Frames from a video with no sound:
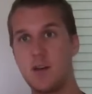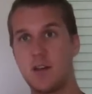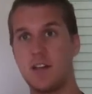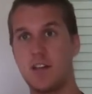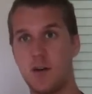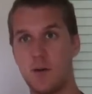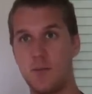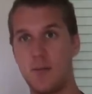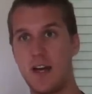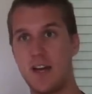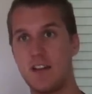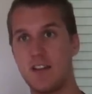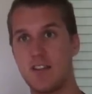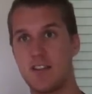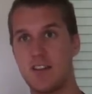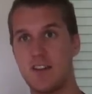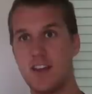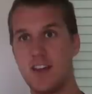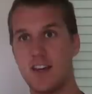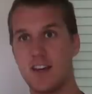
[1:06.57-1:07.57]
you know, main
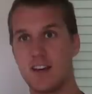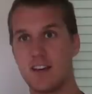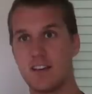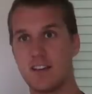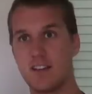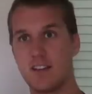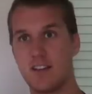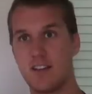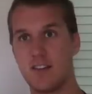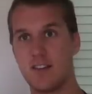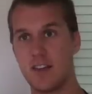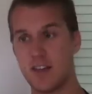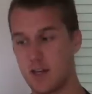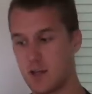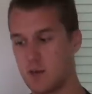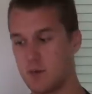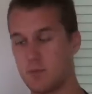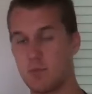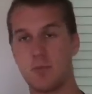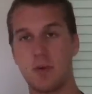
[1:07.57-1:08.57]
thing, like
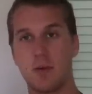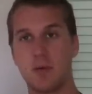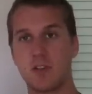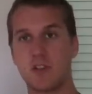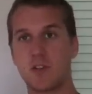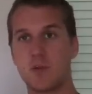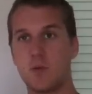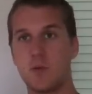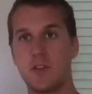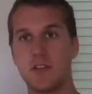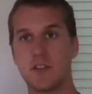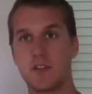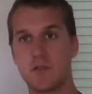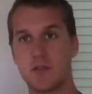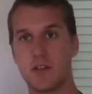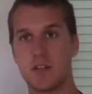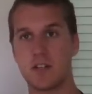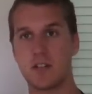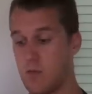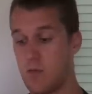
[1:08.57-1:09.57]
a public school
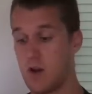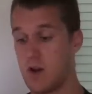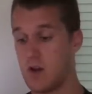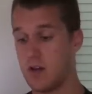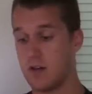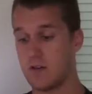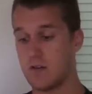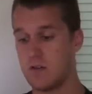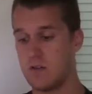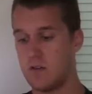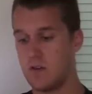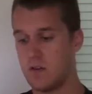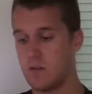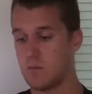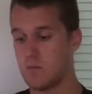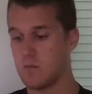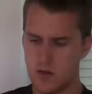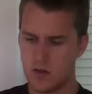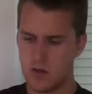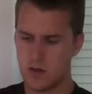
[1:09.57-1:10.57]
district. But hey, good to know.